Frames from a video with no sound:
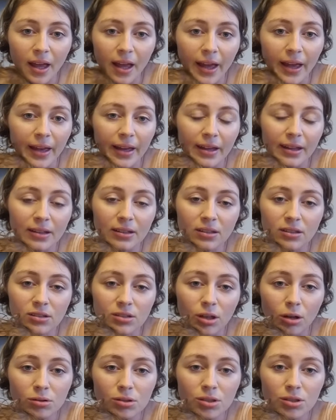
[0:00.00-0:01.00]
And
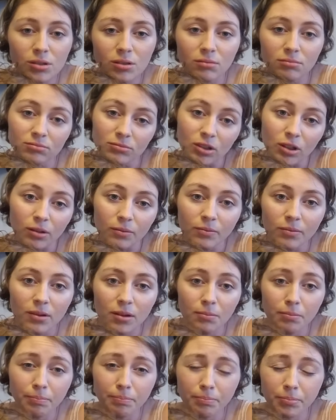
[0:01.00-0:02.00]
don't, well,
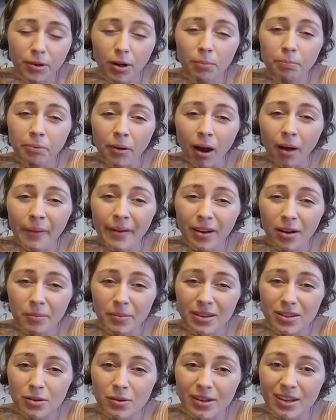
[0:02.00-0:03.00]
you're probably going
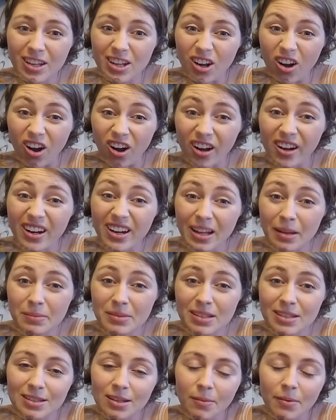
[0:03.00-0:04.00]
to be doing it on an
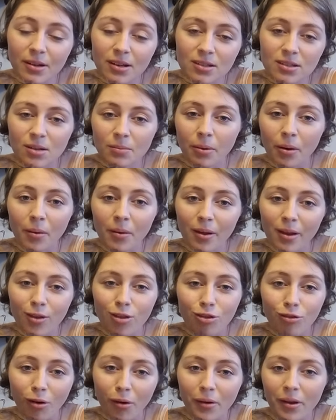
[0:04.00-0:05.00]
empty stomach because you're probably
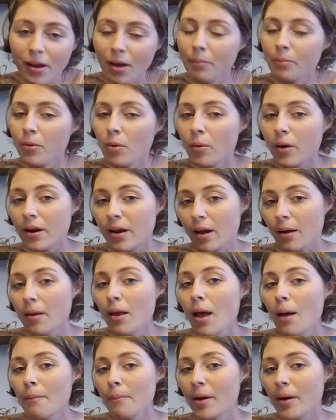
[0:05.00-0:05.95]
like throwing up or whatnot,